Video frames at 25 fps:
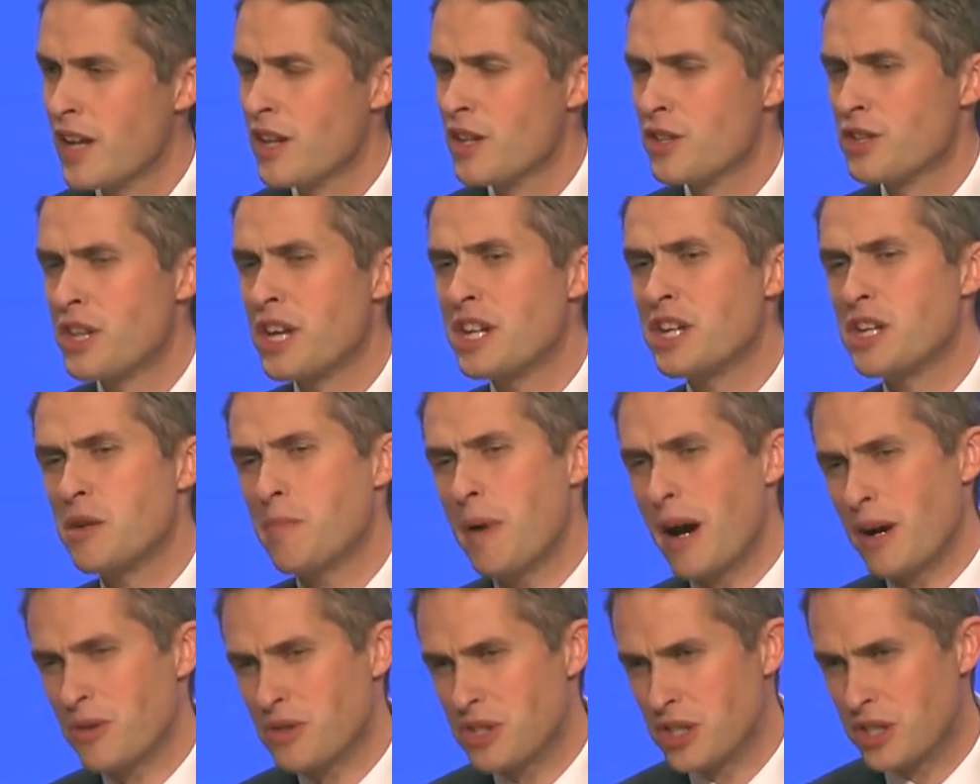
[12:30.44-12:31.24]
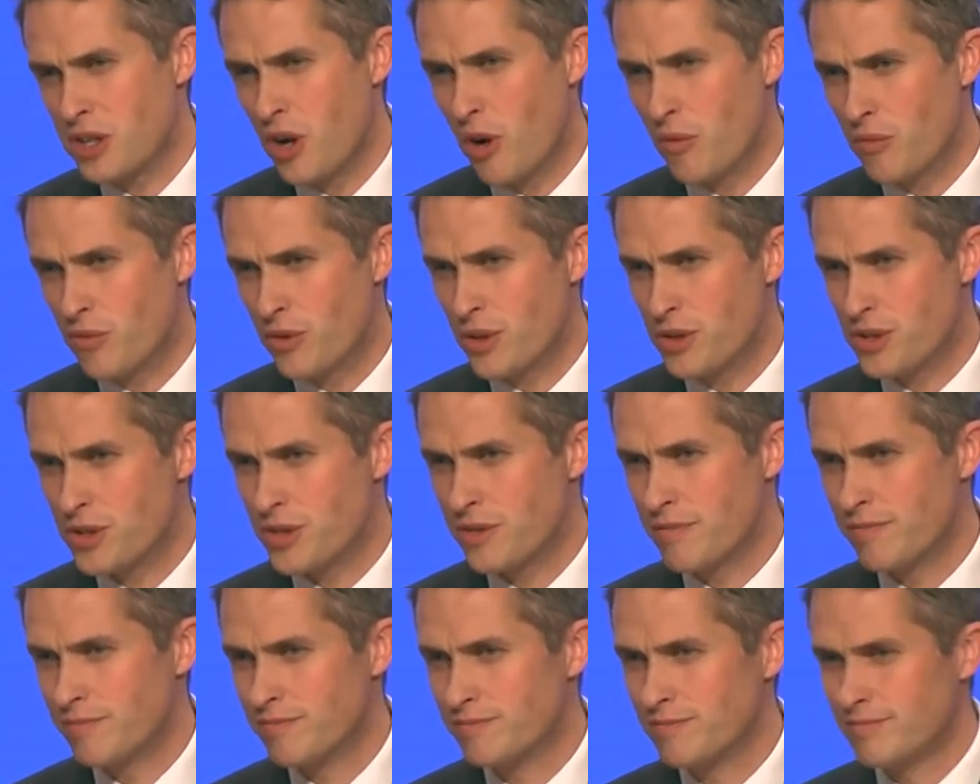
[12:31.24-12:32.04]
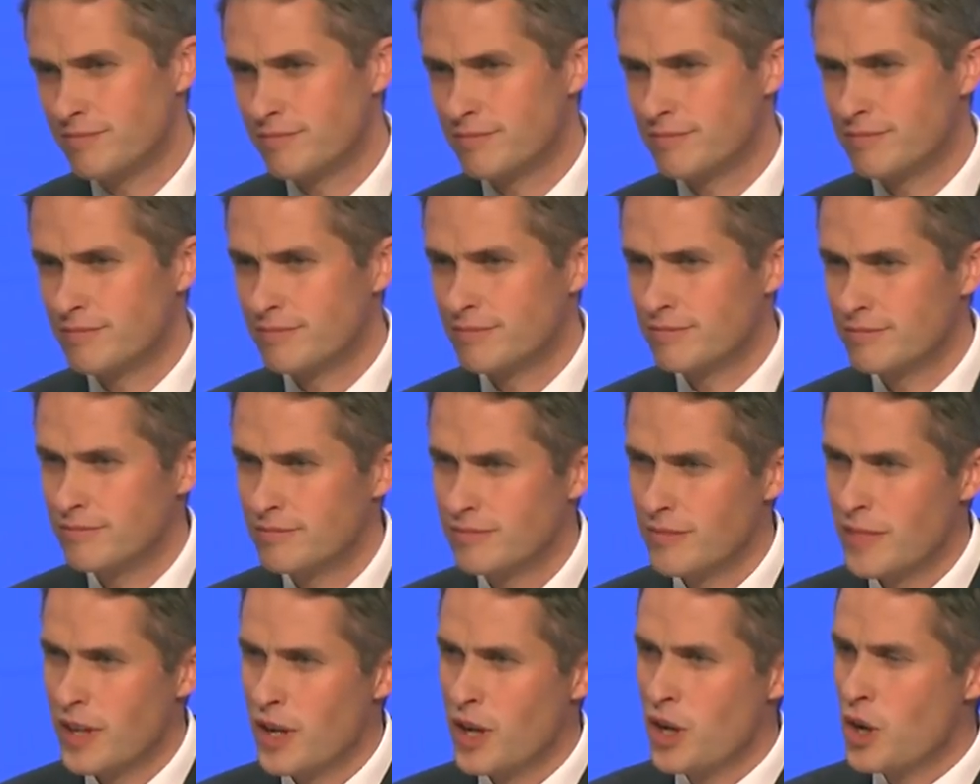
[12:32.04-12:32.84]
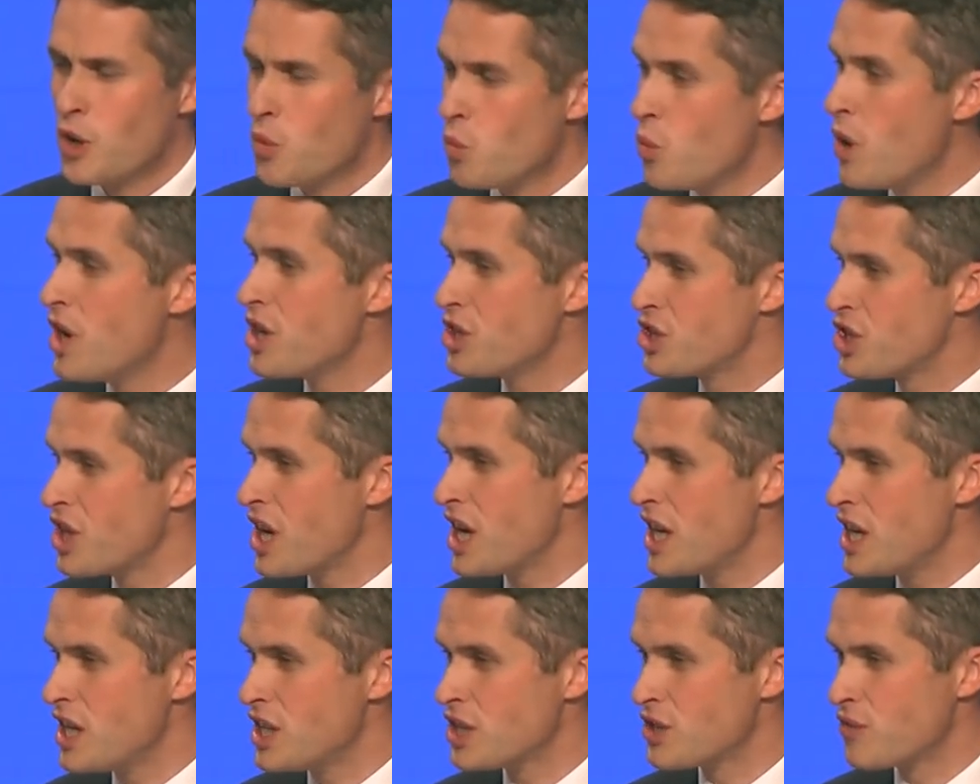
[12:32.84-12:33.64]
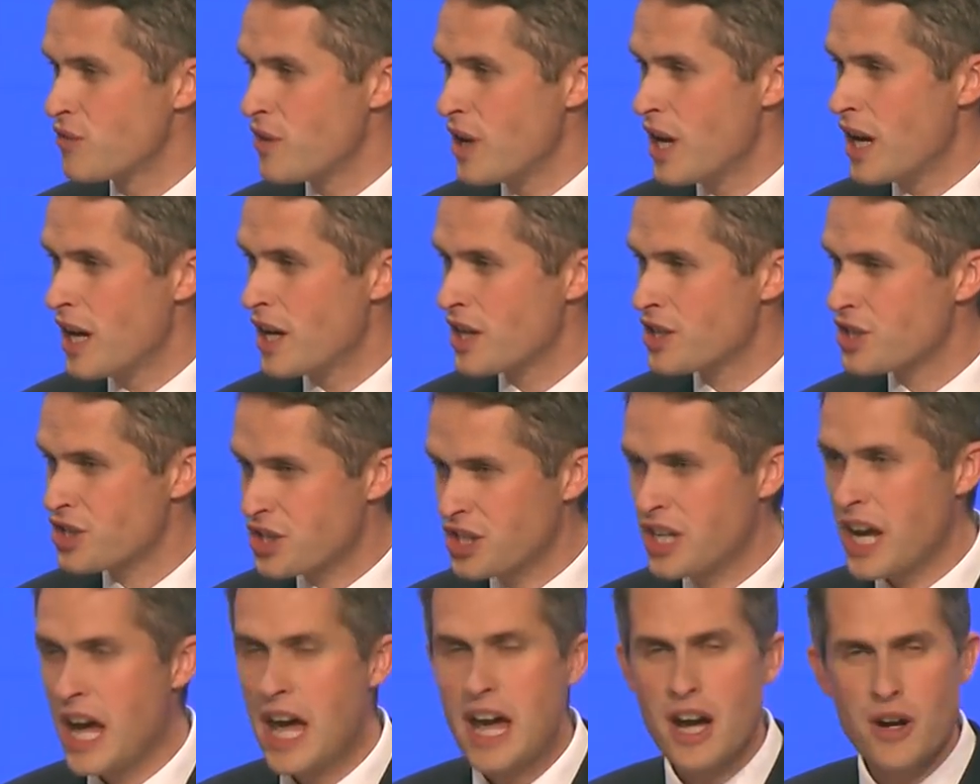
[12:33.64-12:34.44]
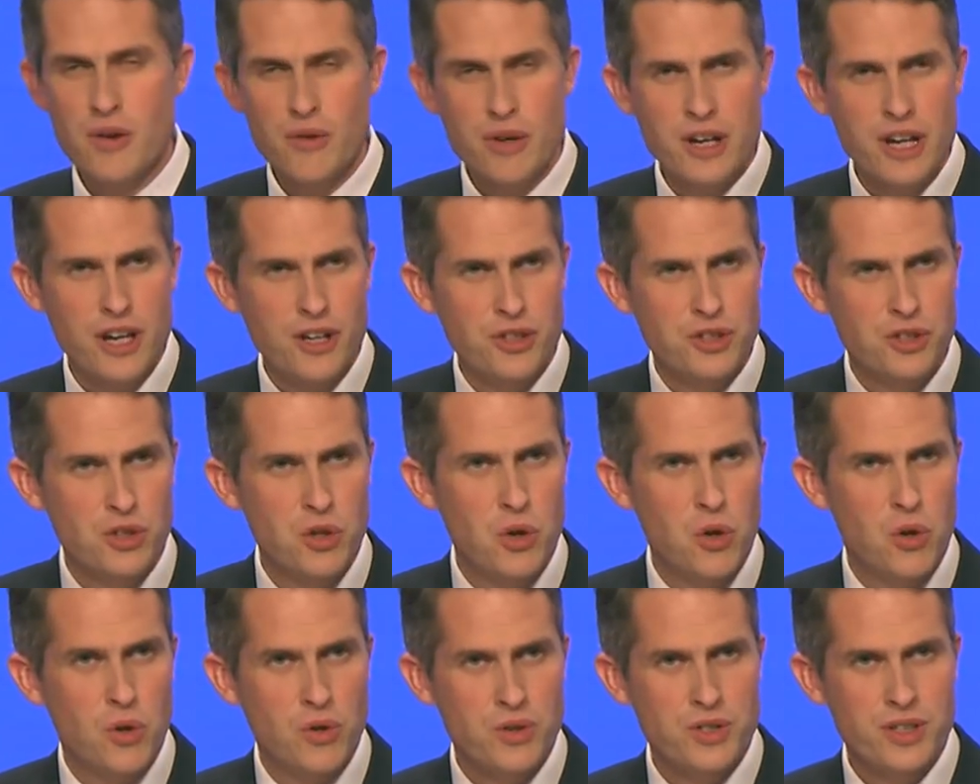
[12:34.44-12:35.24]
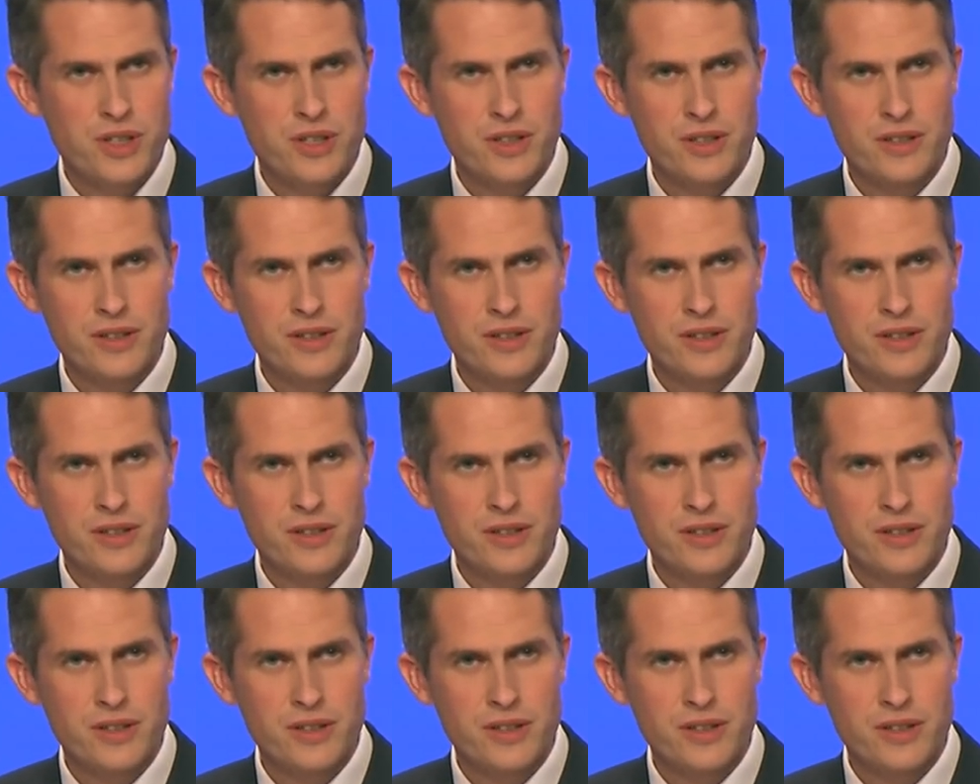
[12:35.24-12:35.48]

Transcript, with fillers: Think about it, conference. Which is the scarier thought?